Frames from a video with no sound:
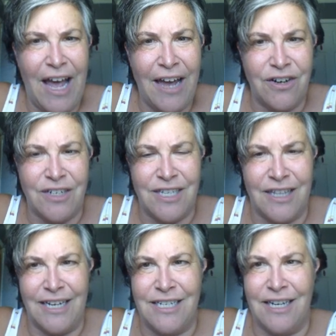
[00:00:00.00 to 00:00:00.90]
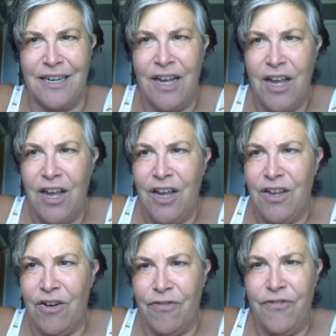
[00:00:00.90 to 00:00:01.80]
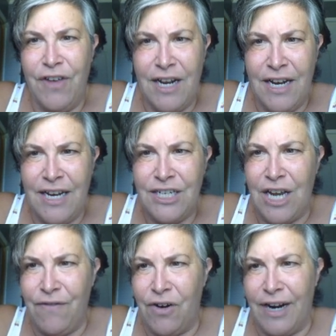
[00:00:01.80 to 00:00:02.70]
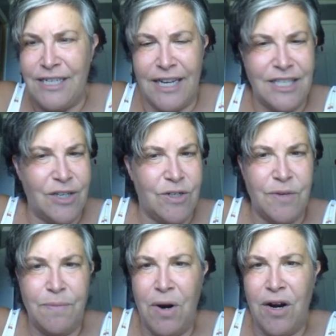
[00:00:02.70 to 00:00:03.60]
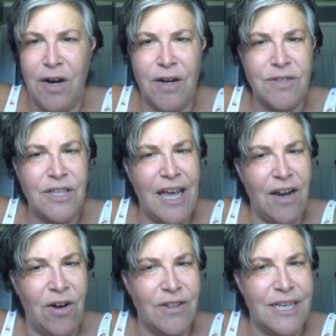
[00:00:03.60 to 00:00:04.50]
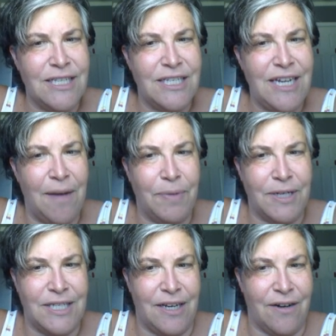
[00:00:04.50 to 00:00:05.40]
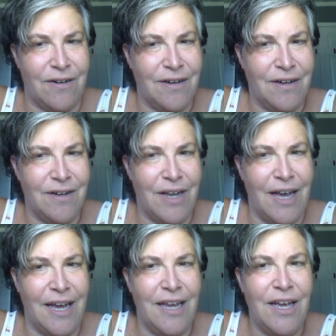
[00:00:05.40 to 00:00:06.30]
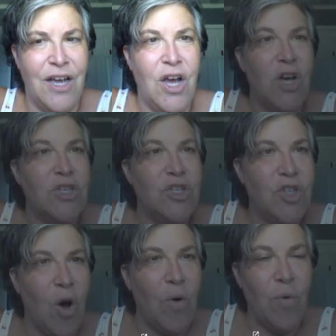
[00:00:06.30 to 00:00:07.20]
headers that they did. You're finished. Have a great day. See you tomorrow. So they had all these templates here. Okay. So